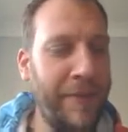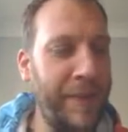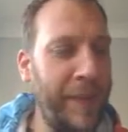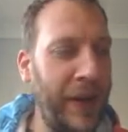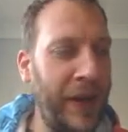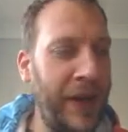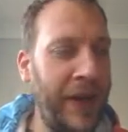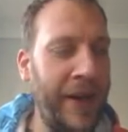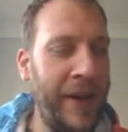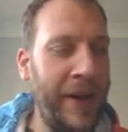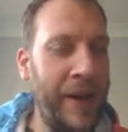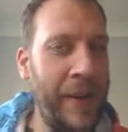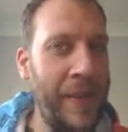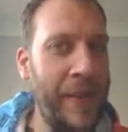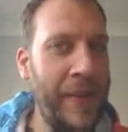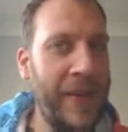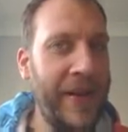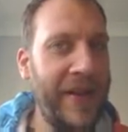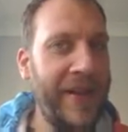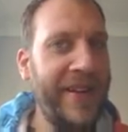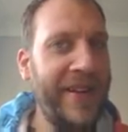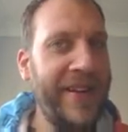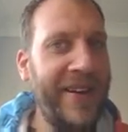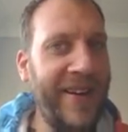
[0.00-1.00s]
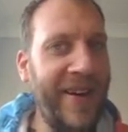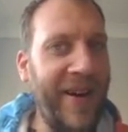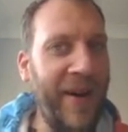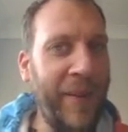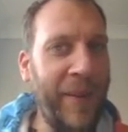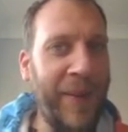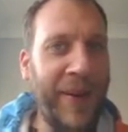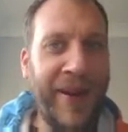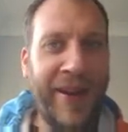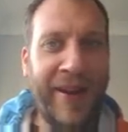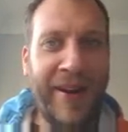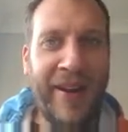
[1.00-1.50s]
but I'll
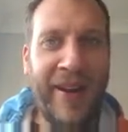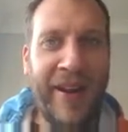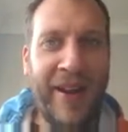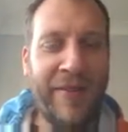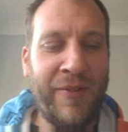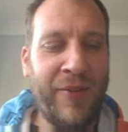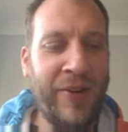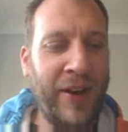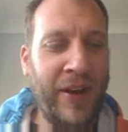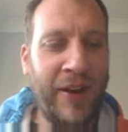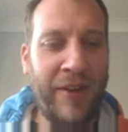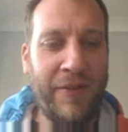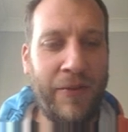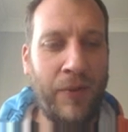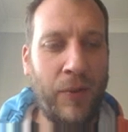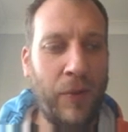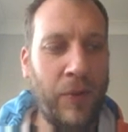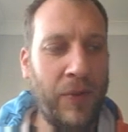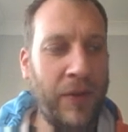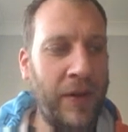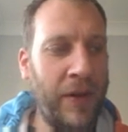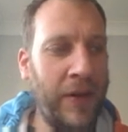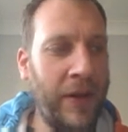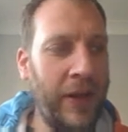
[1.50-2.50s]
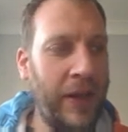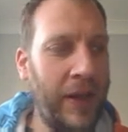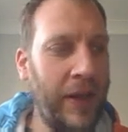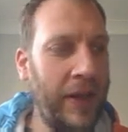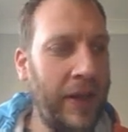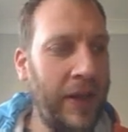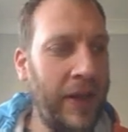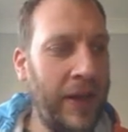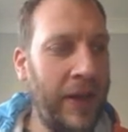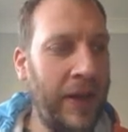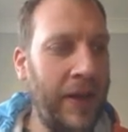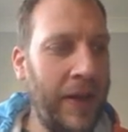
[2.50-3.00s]
be here every day at
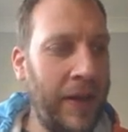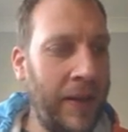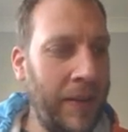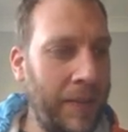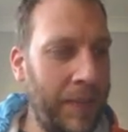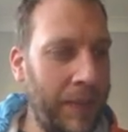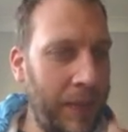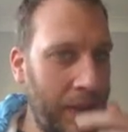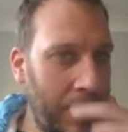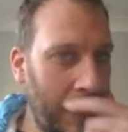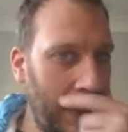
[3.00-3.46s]
4:30.